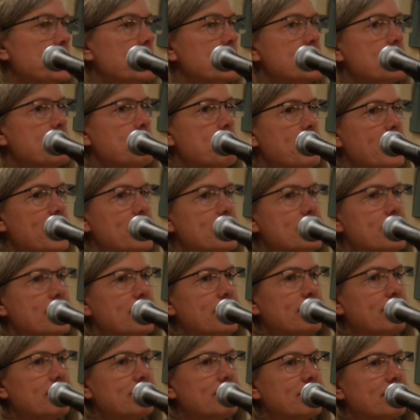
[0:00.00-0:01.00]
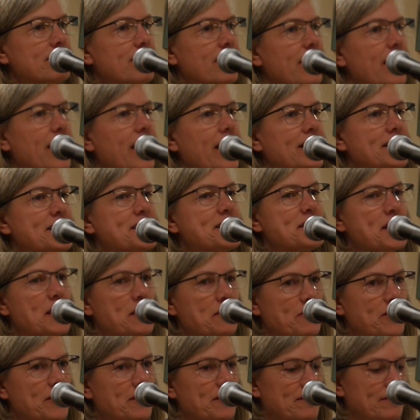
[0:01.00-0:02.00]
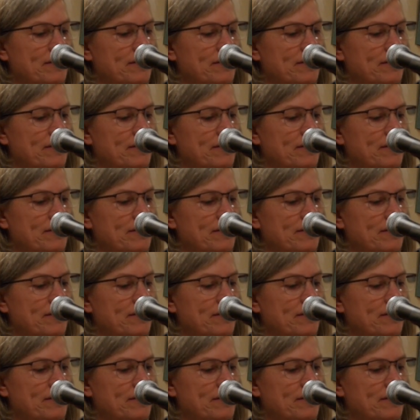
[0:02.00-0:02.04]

was amazing and singing.